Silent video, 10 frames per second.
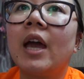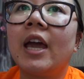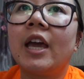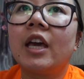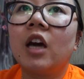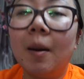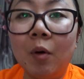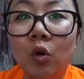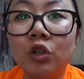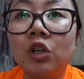a cup
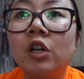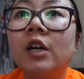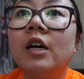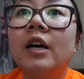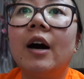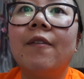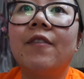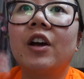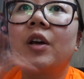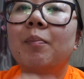holder a
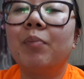very